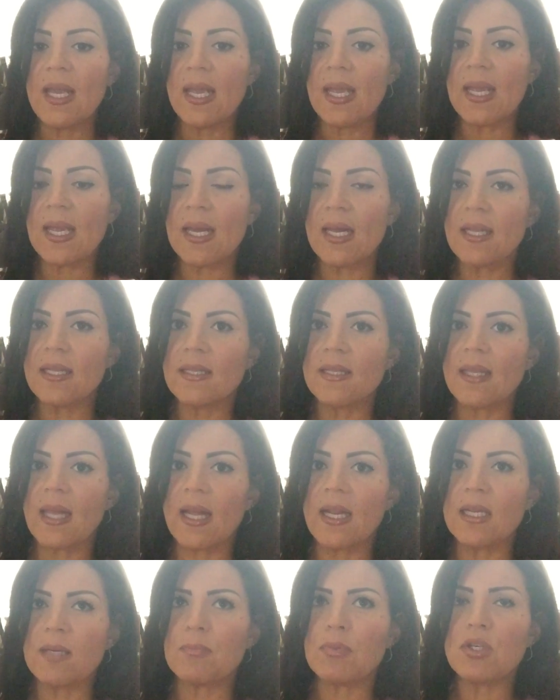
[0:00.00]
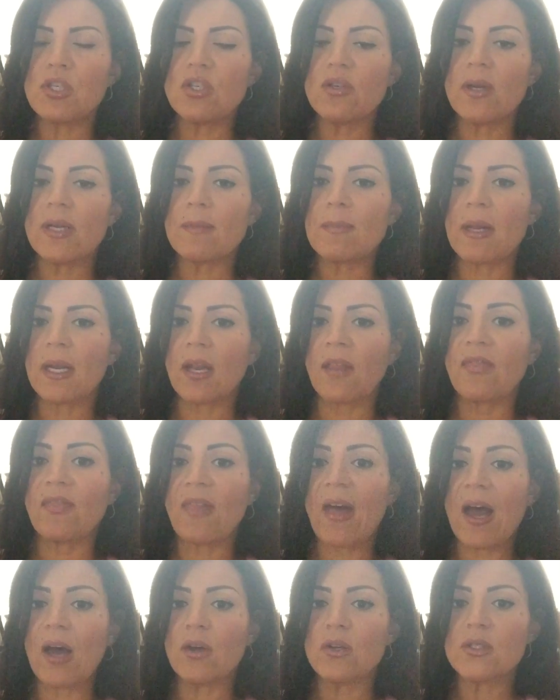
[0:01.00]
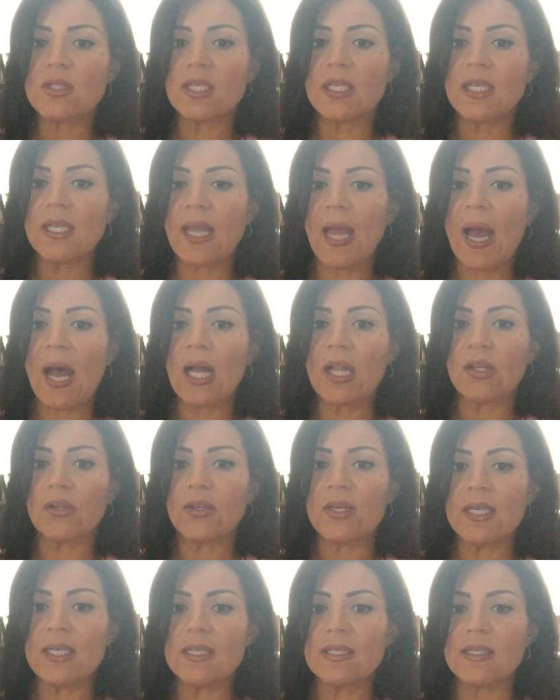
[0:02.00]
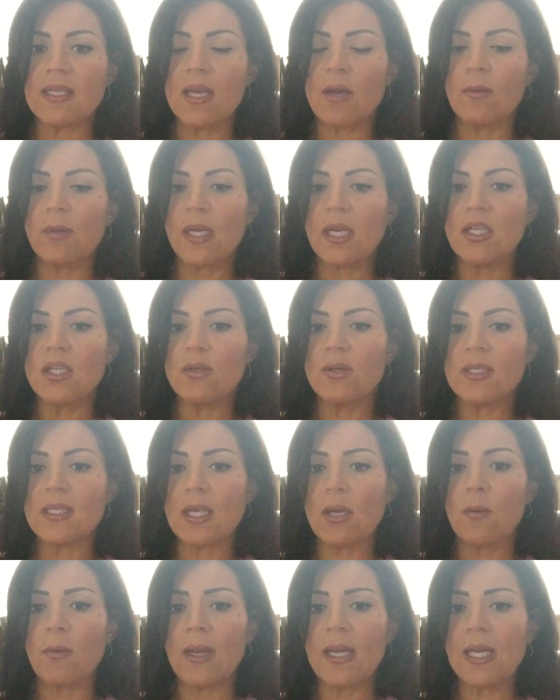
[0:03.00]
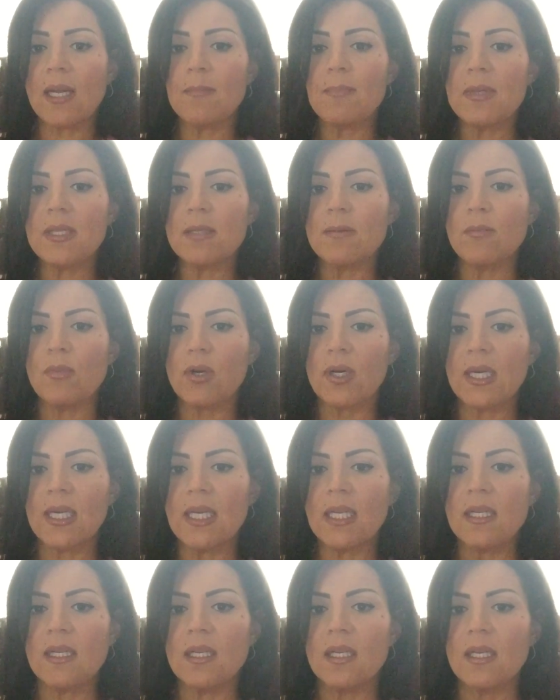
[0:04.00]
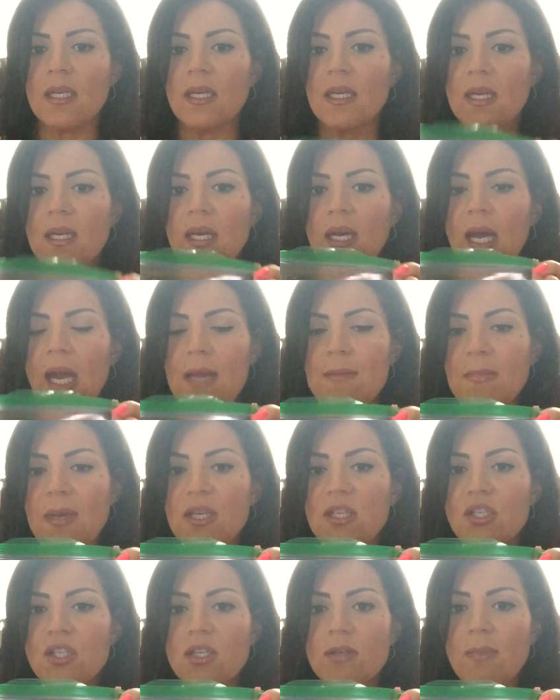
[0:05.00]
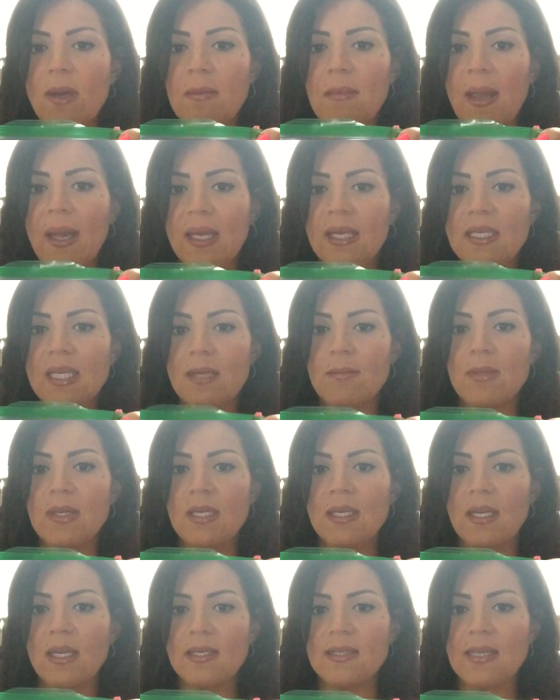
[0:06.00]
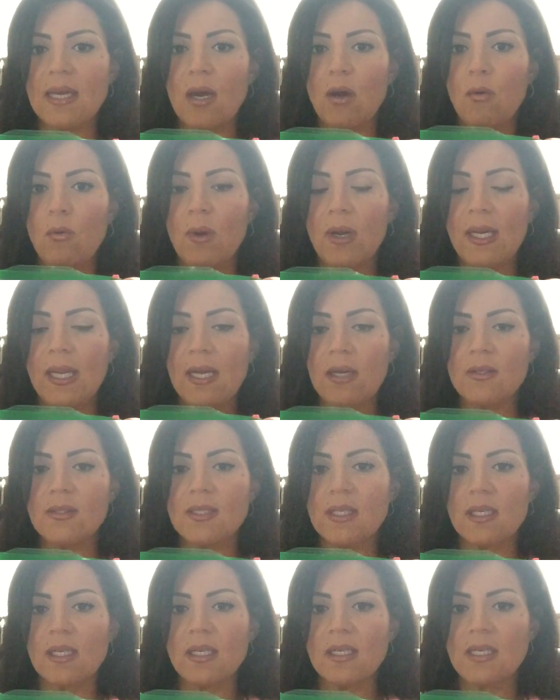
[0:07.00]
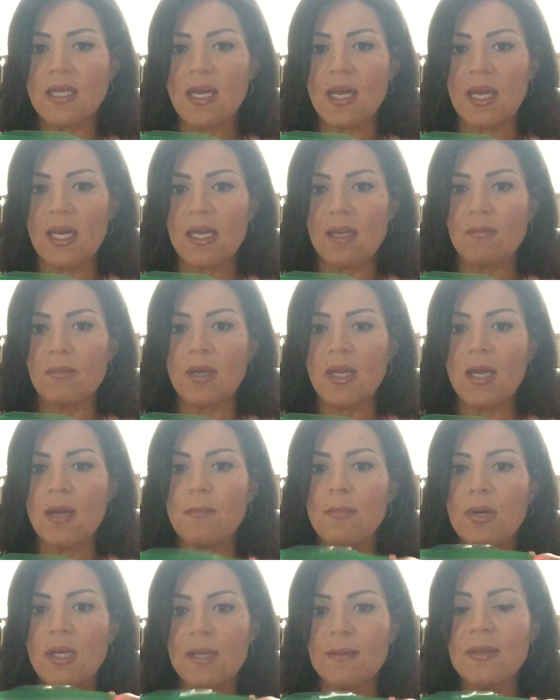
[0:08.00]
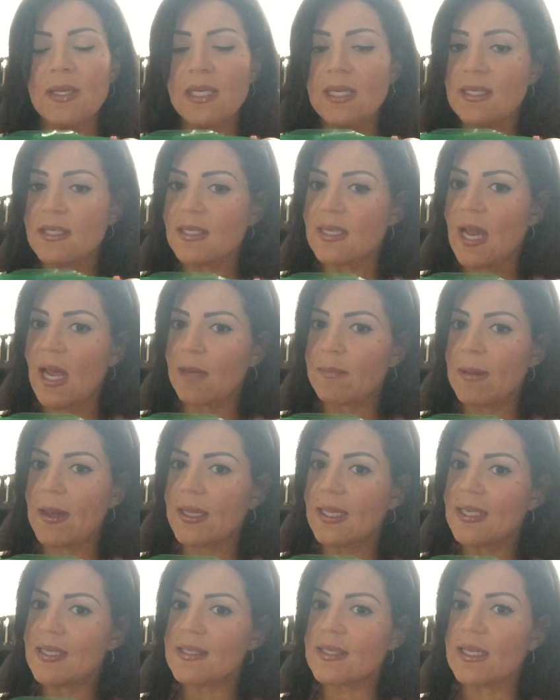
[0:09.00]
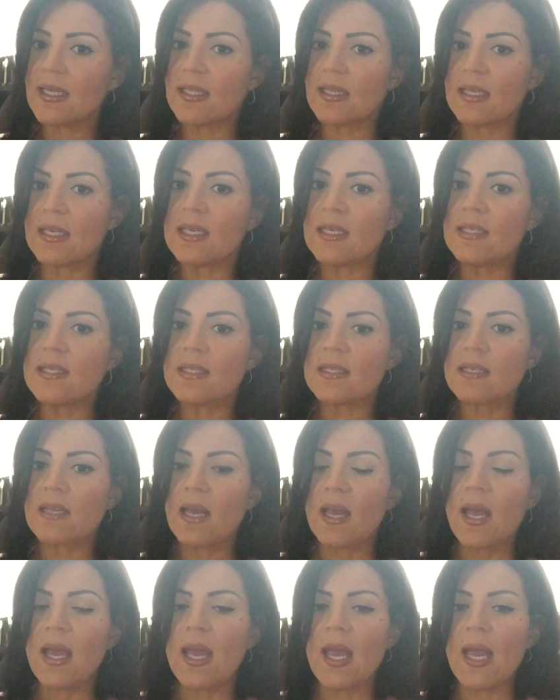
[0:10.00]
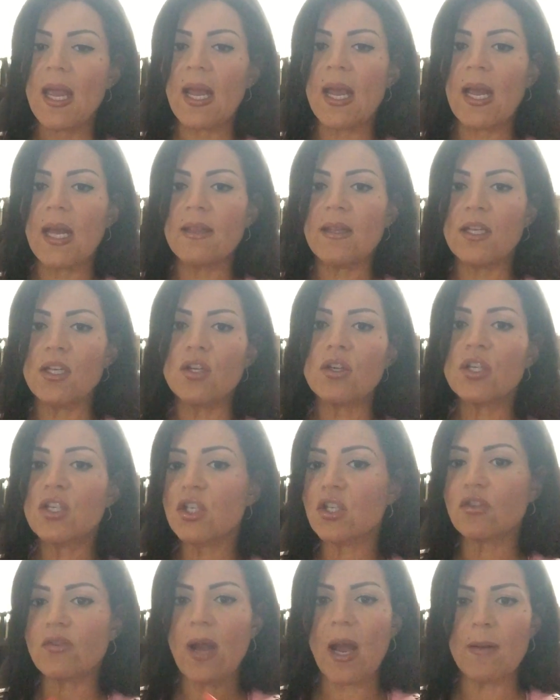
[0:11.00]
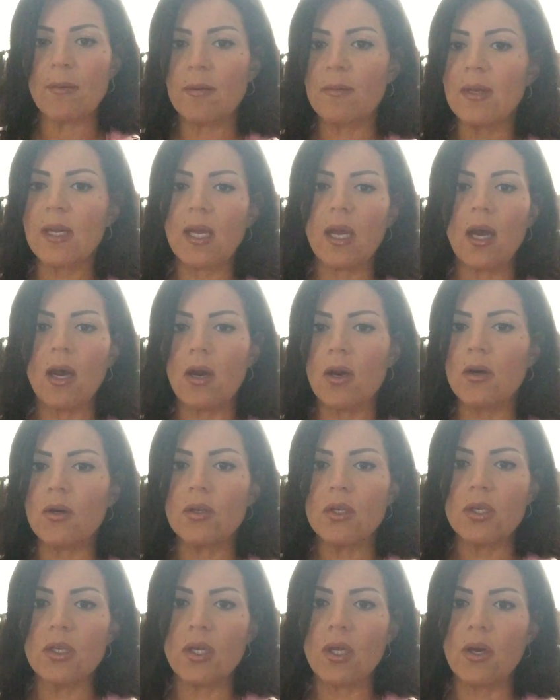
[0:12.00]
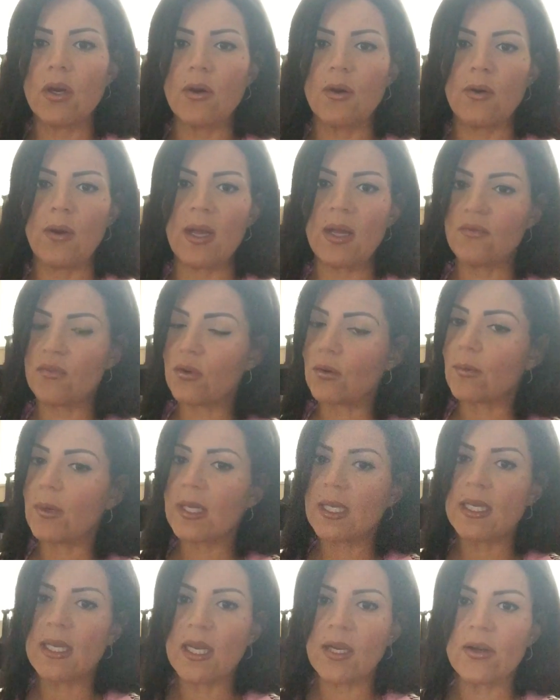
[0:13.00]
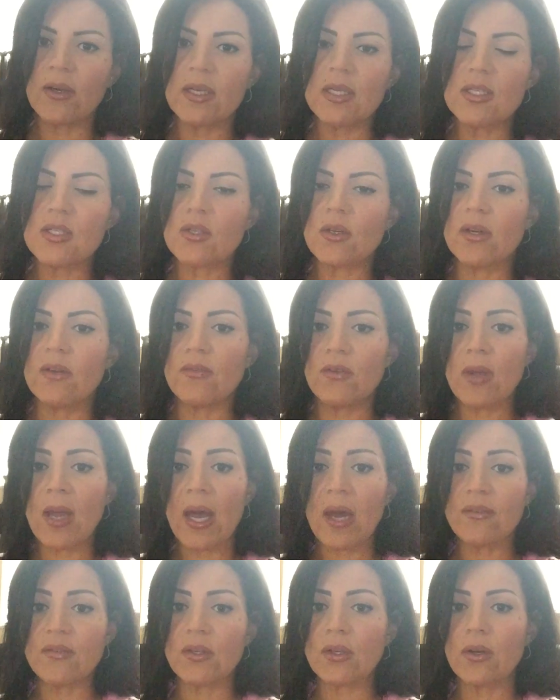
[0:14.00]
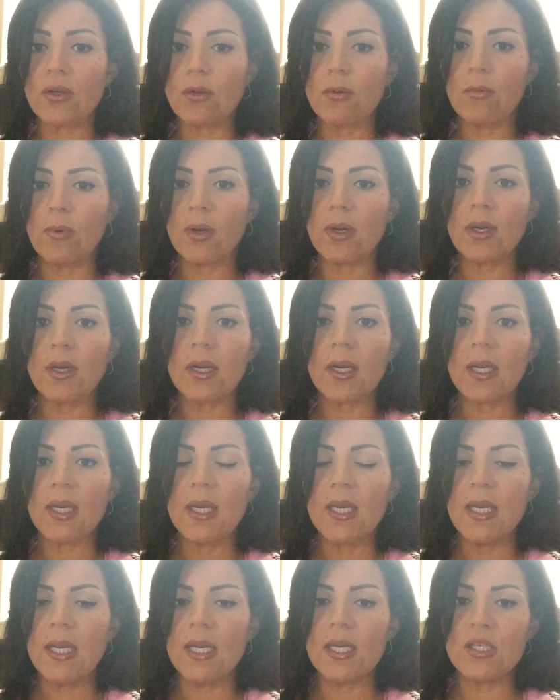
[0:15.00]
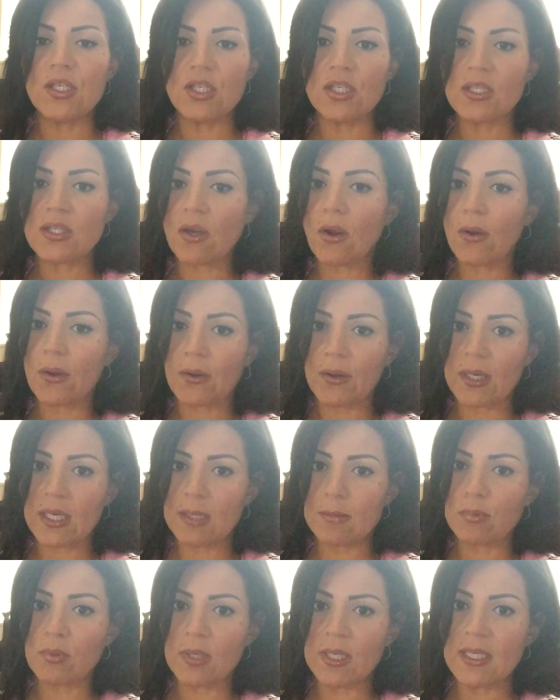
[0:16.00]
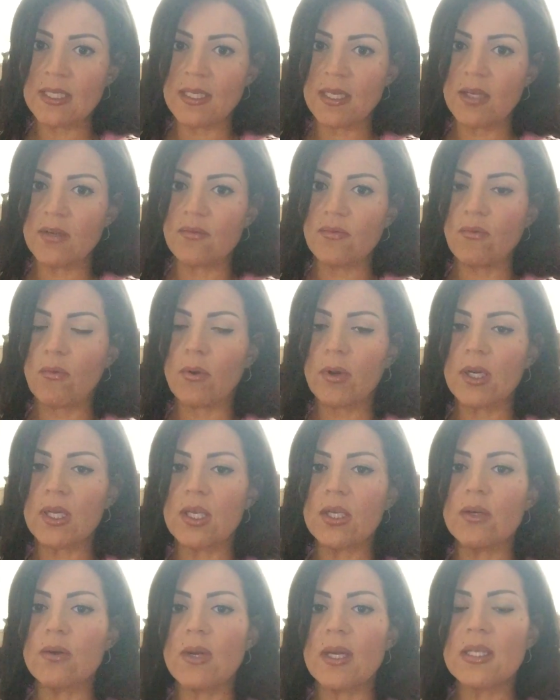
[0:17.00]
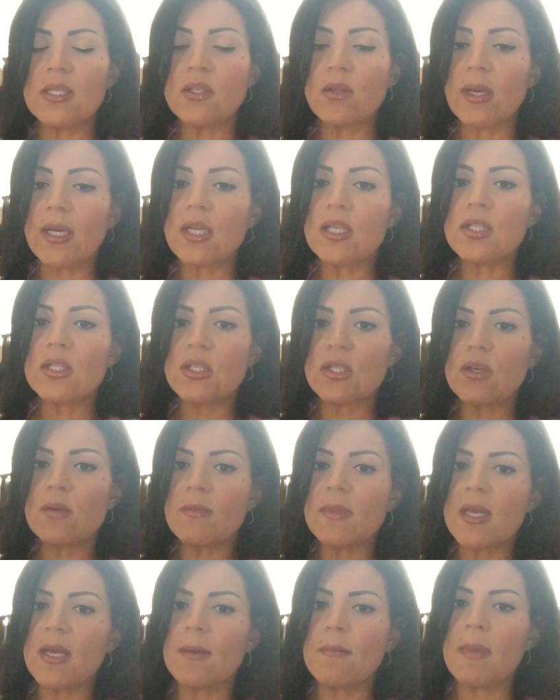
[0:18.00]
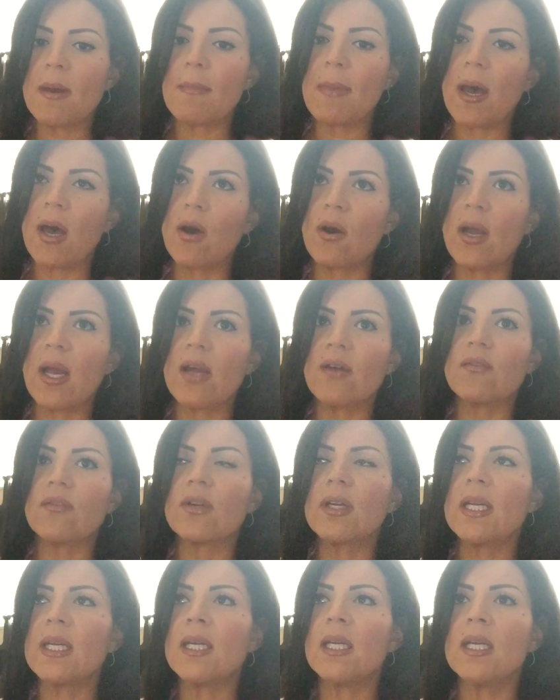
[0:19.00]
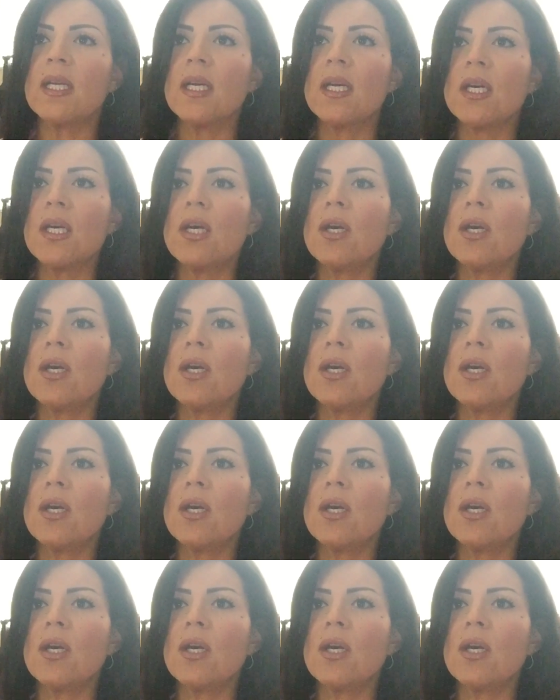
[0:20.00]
and that puts you at about 1,000 calories. And what I do is I wake up in the morning, I measure my macadamia nuts out 1 ounce at a time, put them into snack baggies like this, and then you can just grab them and go, you know, if you're running errands or if you have to go to work, it's just already pre-done for you. And so I consume them about every